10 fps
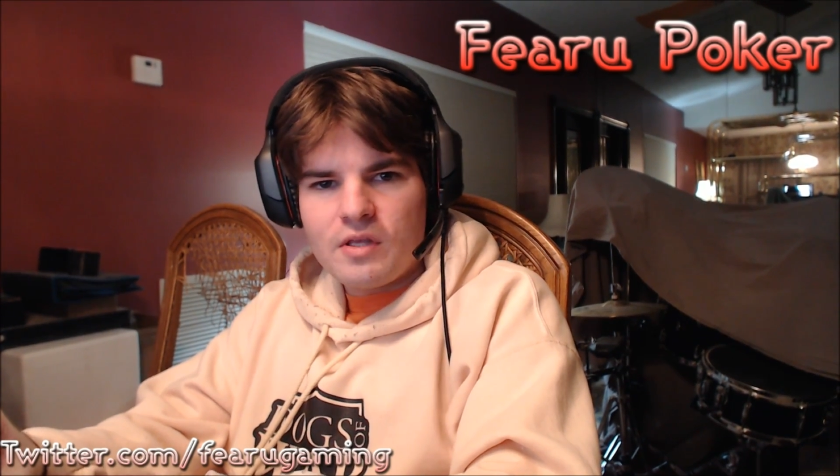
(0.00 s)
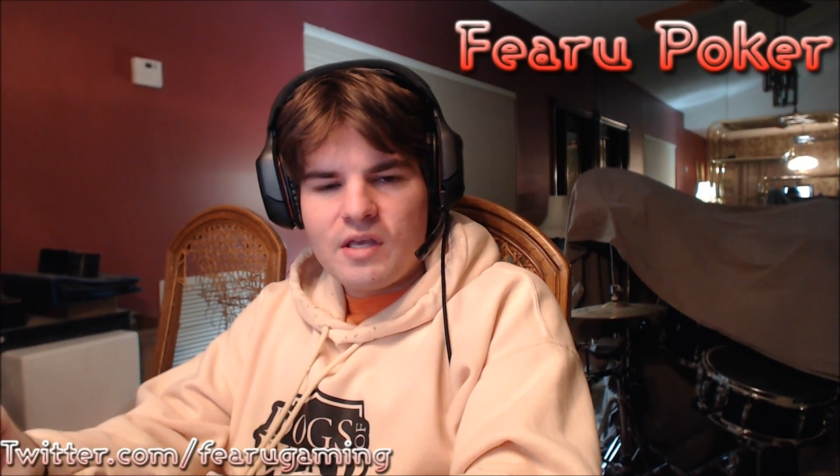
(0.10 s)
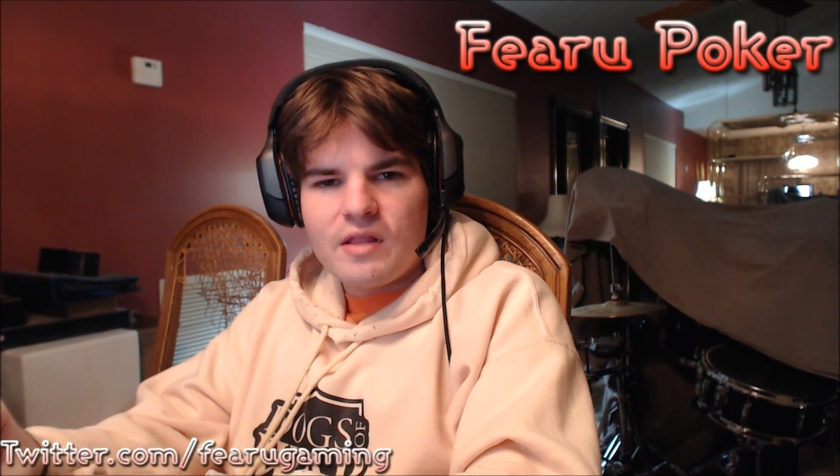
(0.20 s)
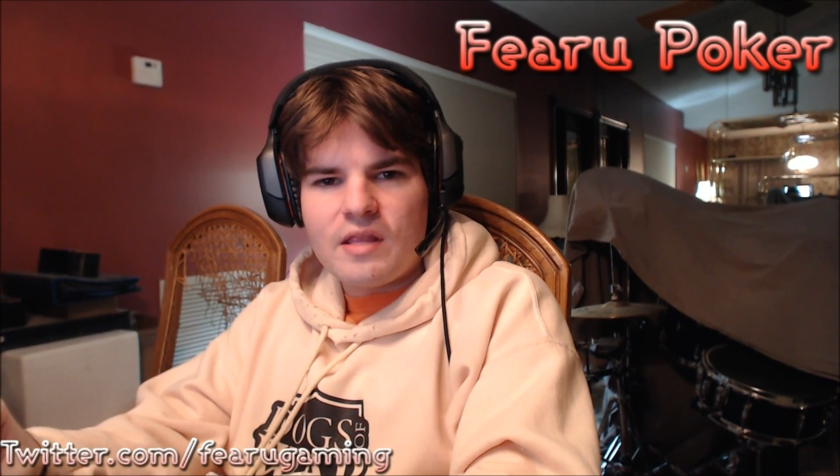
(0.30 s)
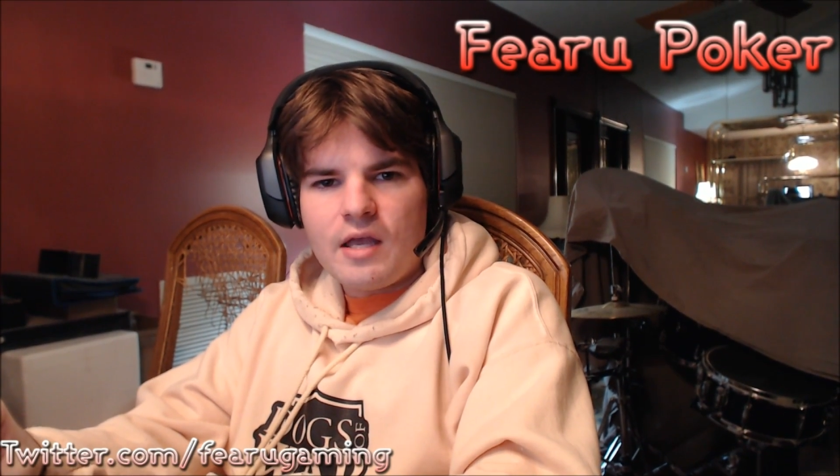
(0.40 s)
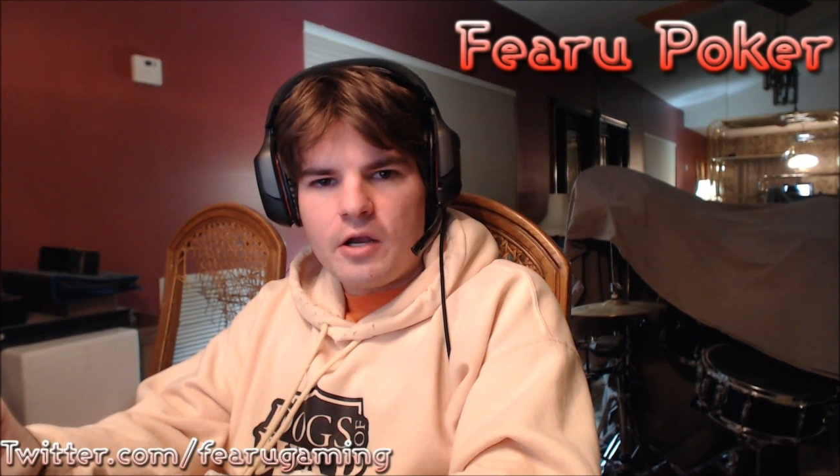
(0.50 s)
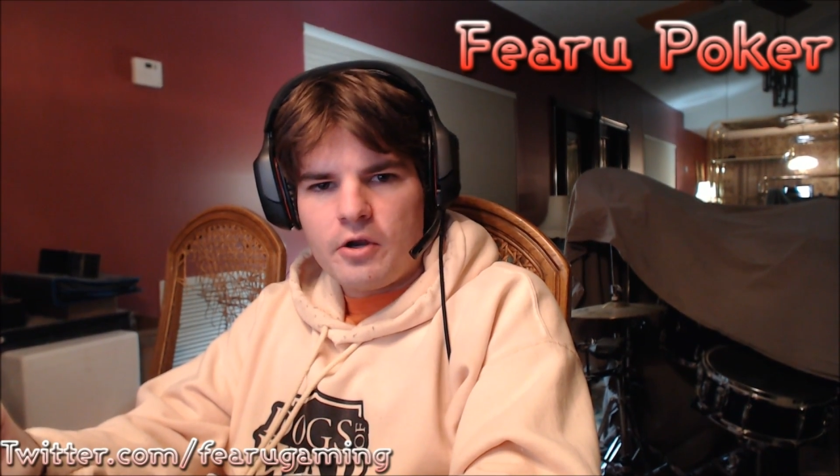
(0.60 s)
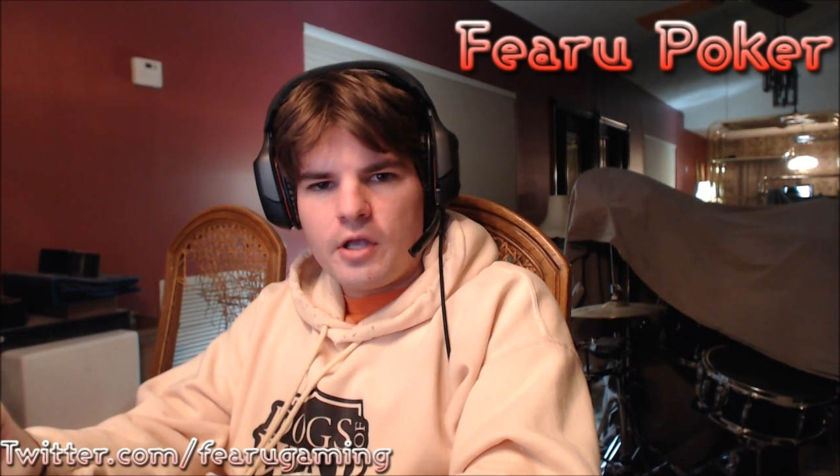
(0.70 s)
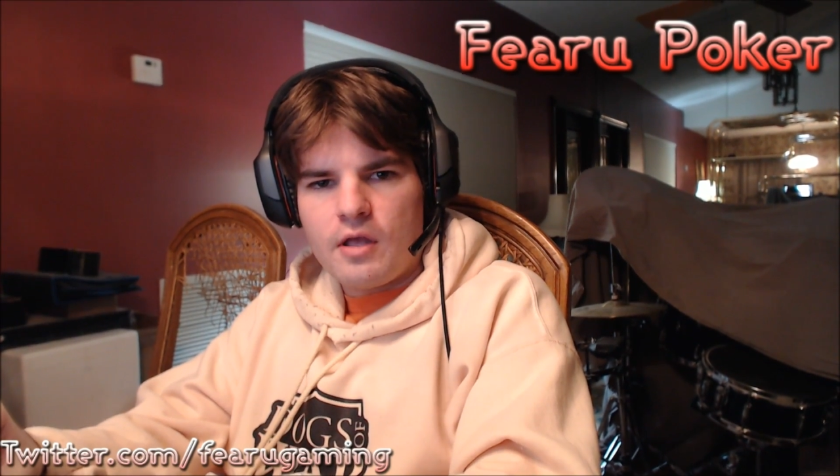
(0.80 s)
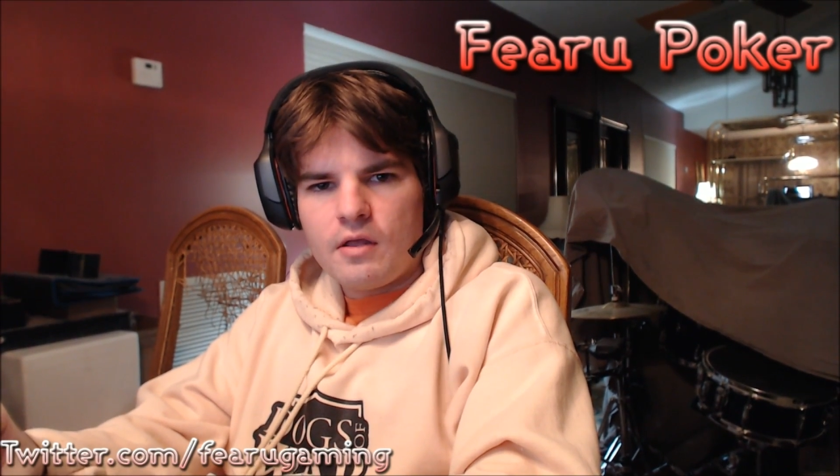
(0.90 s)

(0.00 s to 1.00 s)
in the area,